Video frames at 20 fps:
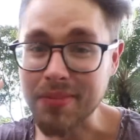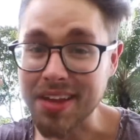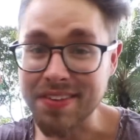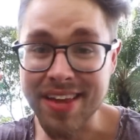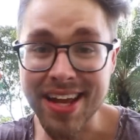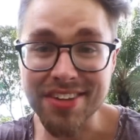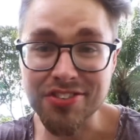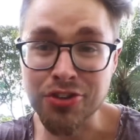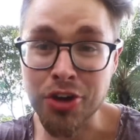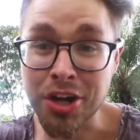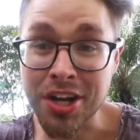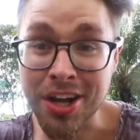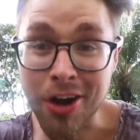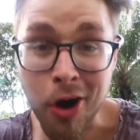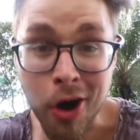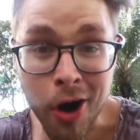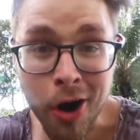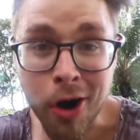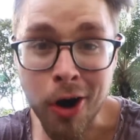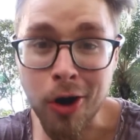That is not
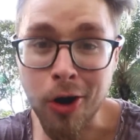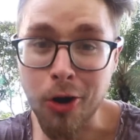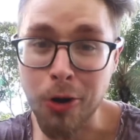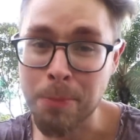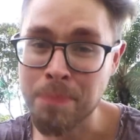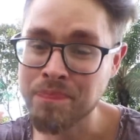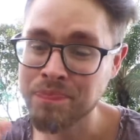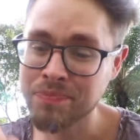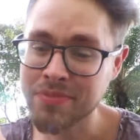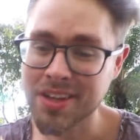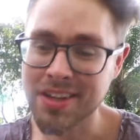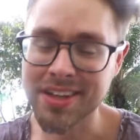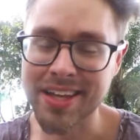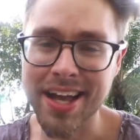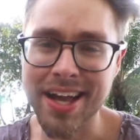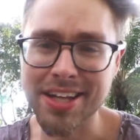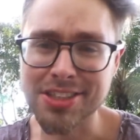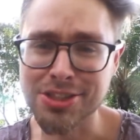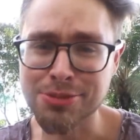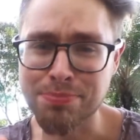at all like
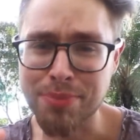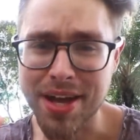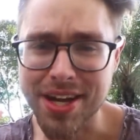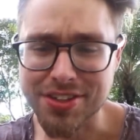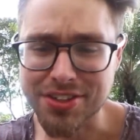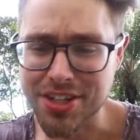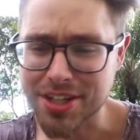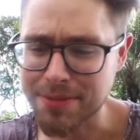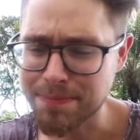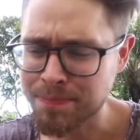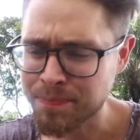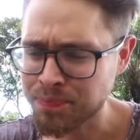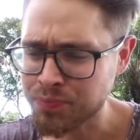I expected.